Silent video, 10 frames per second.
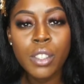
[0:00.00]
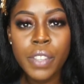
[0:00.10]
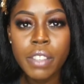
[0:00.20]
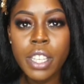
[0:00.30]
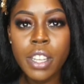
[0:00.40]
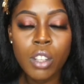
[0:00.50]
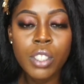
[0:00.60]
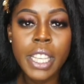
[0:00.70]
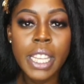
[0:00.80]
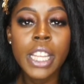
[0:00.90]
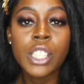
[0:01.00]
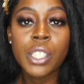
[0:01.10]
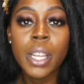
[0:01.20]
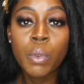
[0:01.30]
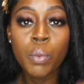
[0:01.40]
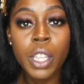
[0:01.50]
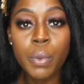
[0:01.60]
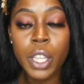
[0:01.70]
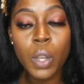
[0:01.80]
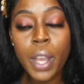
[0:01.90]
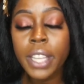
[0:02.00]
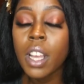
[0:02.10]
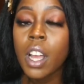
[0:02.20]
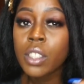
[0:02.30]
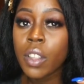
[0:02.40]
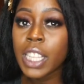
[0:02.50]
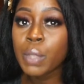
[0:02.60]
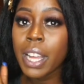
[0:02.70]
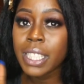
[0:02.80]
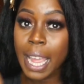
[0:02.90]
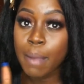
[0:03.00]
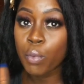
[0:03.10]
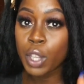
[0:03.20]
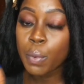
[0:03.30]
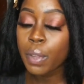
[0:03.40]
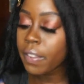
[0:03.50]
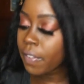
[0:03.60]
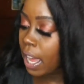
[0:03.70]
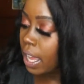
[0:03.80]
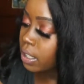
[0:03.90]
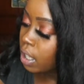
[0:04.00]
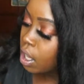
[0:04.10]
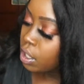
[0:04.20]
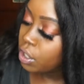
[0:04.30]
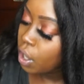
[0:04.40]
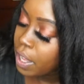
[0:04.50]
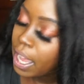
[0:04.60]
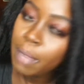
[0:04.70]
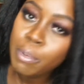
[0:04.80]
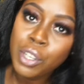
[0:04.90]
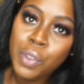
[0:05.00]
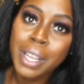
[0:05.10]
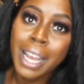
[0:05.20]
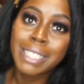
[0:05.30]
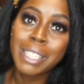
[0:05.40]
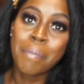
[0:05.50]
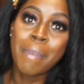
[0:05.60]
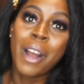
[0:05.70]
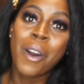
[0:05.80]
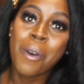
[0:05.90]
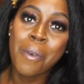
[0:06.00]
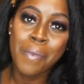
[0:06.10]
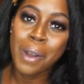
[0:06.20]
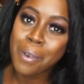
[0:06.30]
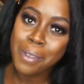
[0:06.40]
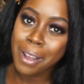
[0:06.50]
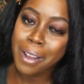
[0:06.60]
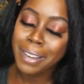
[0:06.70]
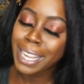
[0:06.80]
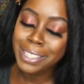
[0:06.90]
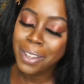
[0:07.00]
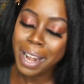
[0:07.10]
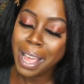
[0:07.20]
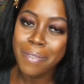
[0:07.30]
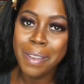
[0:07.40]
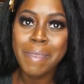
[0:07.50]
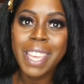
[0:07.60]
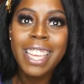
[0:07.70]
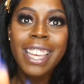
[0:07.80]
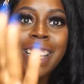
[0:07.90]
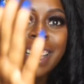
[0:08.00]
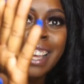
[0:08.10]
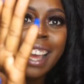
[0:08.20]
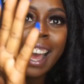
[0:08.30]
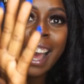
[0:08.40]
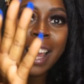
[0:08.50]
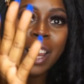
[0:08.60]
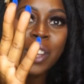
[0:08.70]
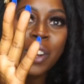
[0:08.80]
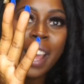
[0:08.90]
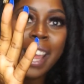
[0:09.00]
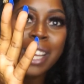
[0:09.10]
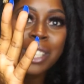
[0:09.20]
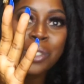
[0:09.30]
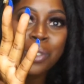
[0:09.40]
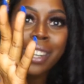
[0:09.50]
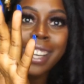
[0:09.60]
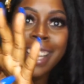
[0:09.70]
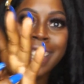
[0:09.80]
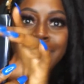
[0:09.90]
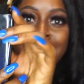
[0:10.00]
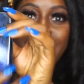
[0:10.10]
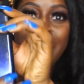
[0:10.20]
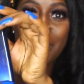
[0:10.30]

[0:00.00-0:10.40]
$15 to get it shipped really quick. So that's why it came really fast. So yeah, let me show you guys my old phone, y'all. Like, don't laugh at me. I had a little Android. I had a